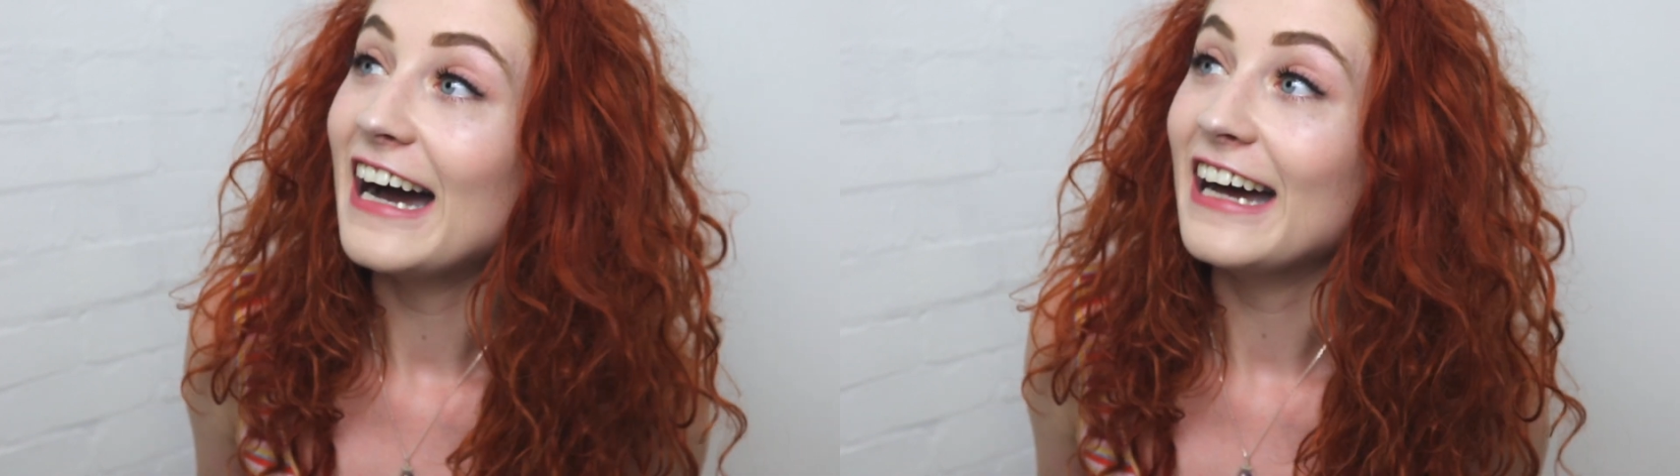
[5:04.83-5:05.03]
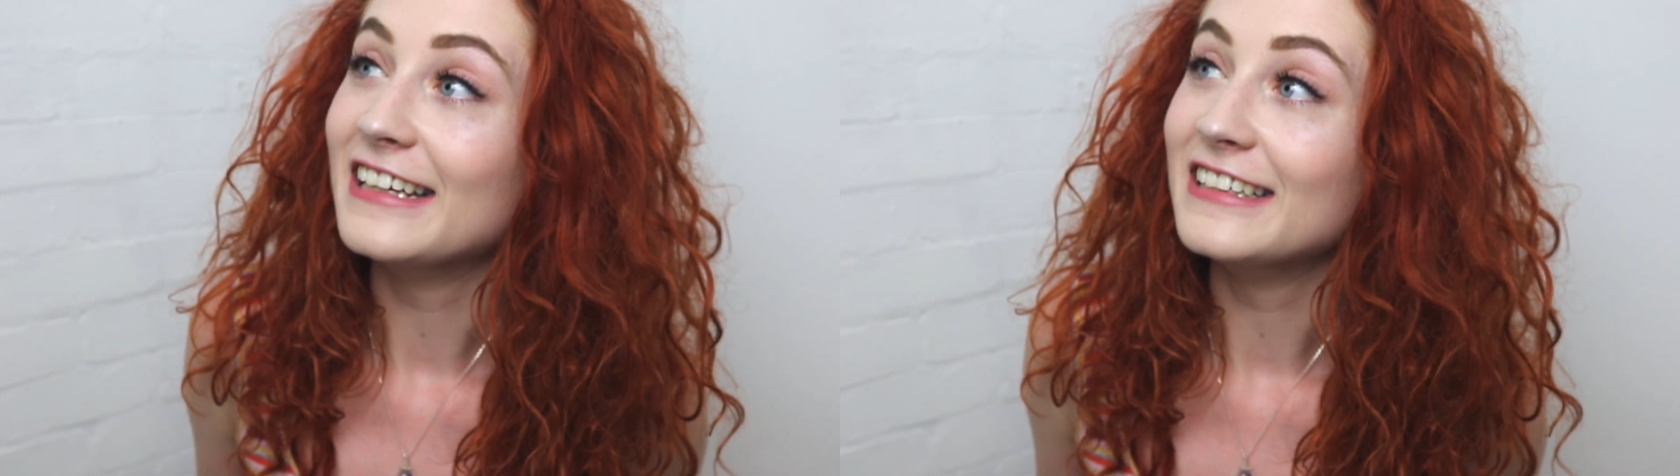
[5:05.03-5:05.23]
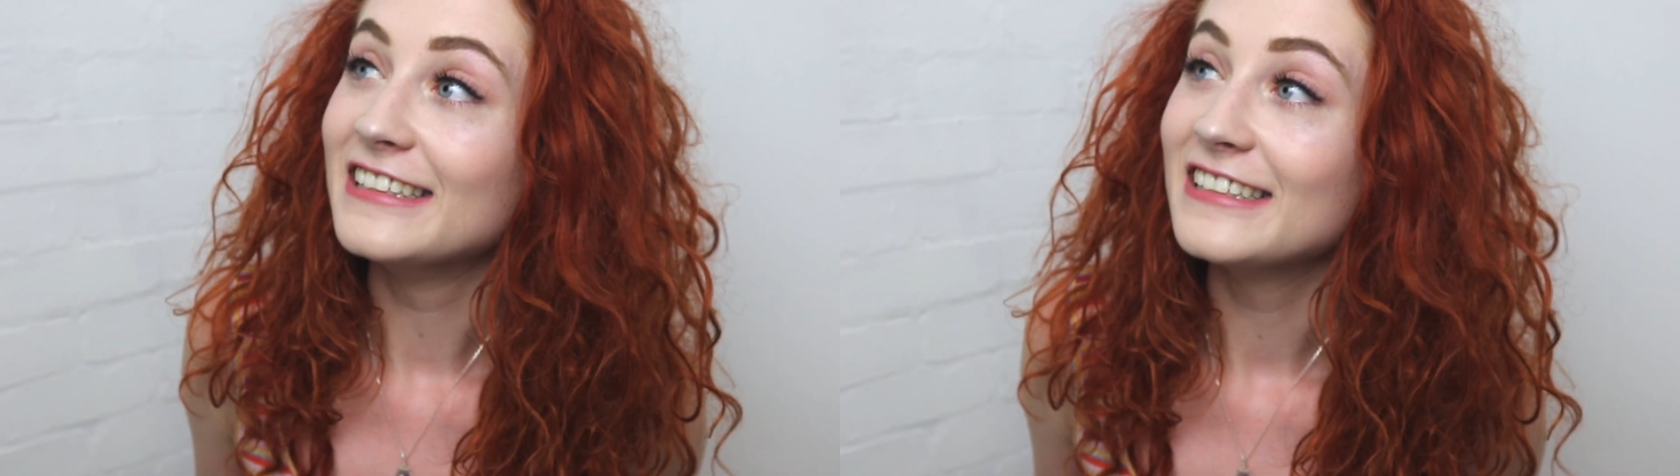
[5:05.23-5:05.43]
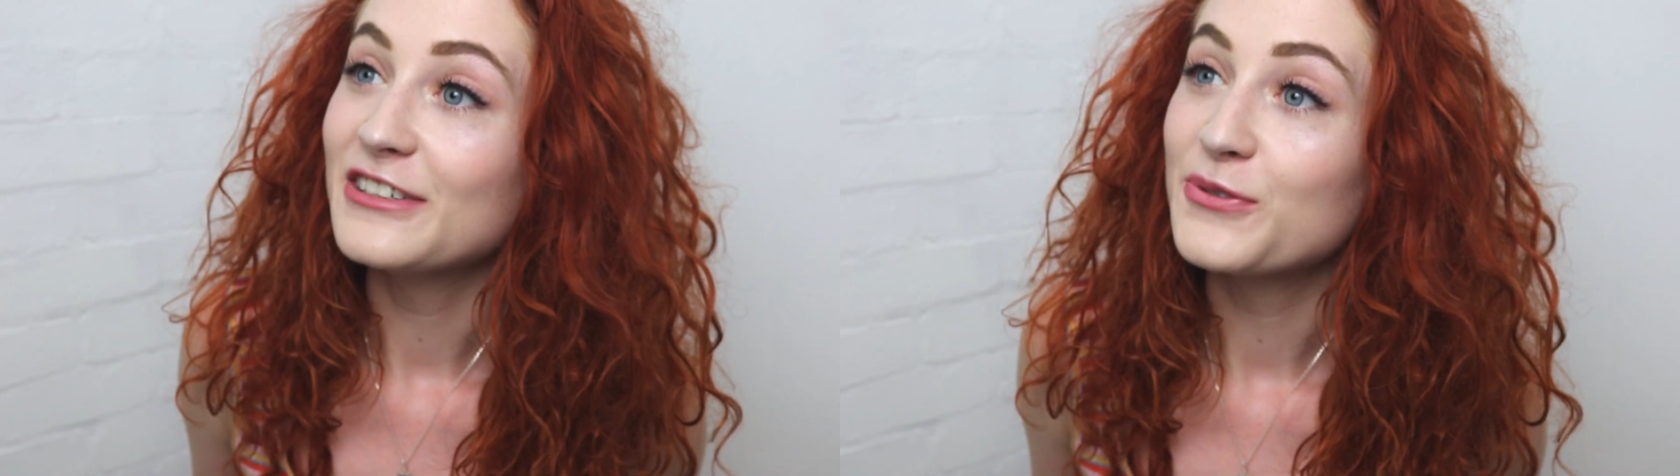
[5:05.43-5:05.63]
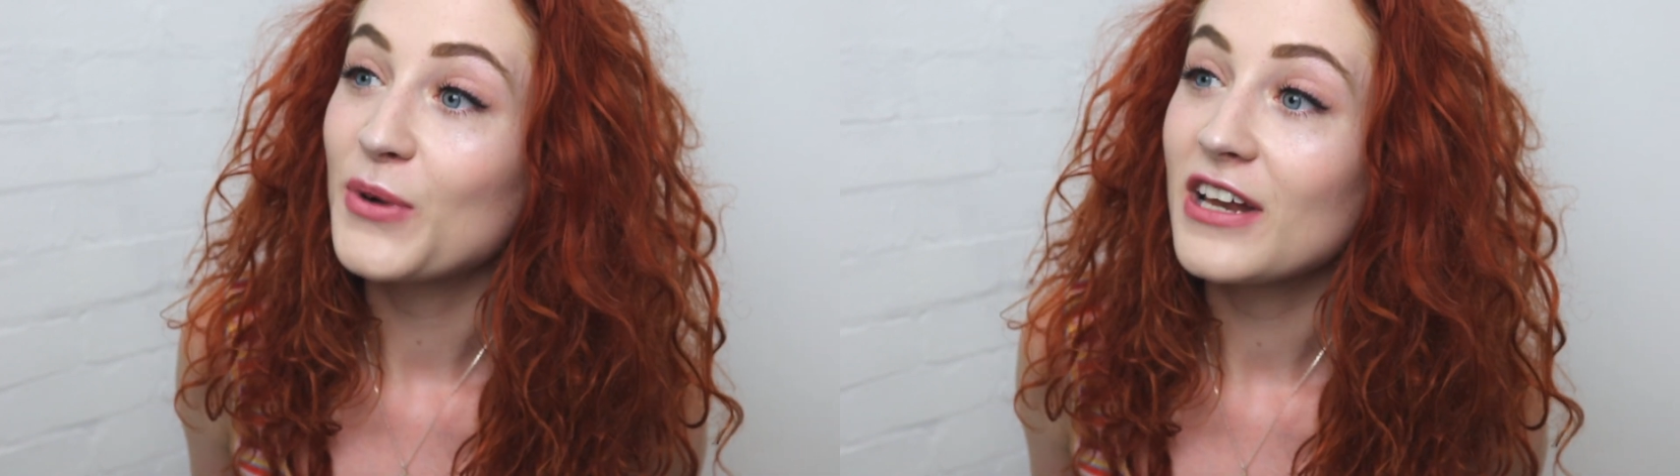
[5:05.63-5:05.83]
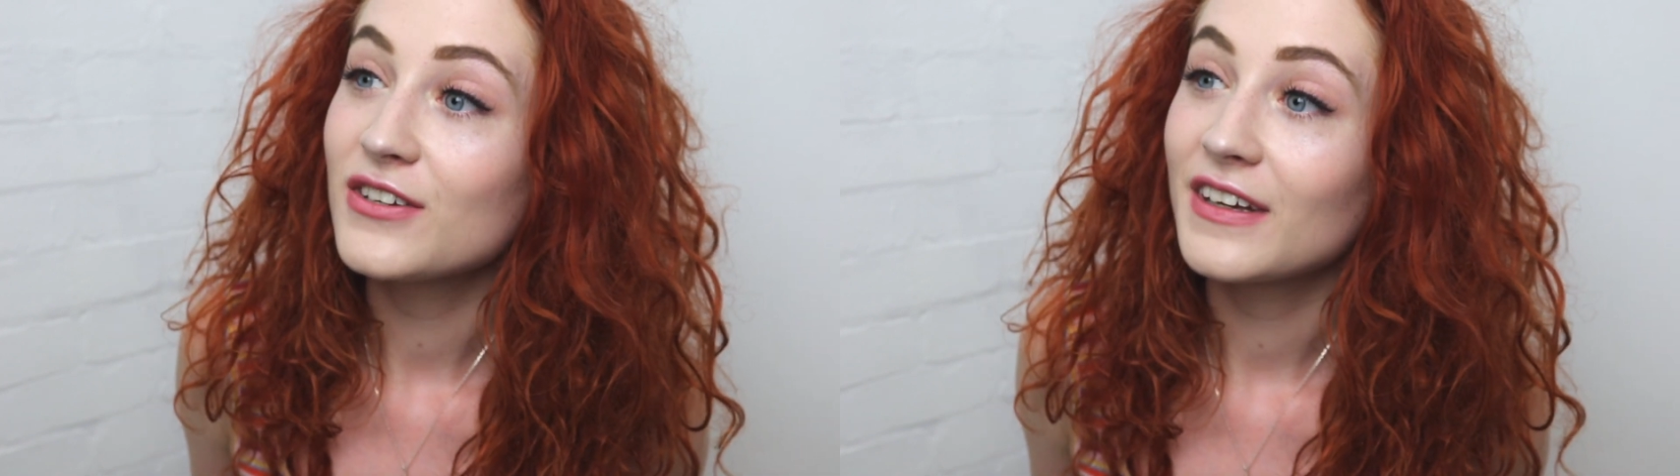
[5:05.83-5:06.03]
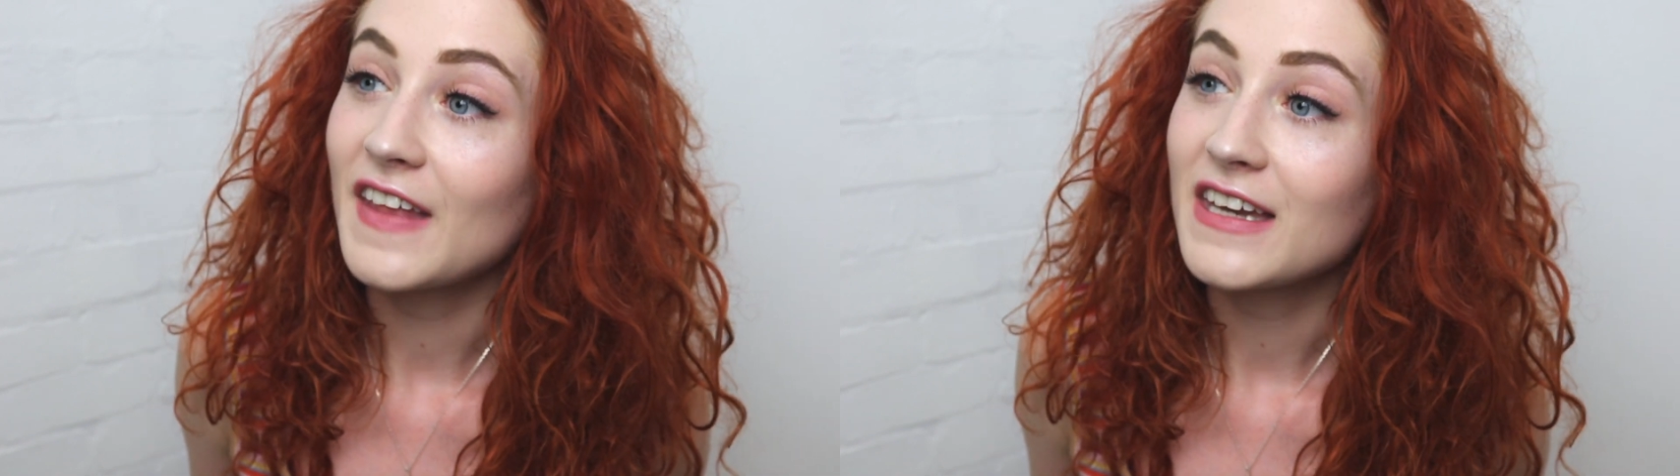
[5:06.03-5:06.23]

And when you get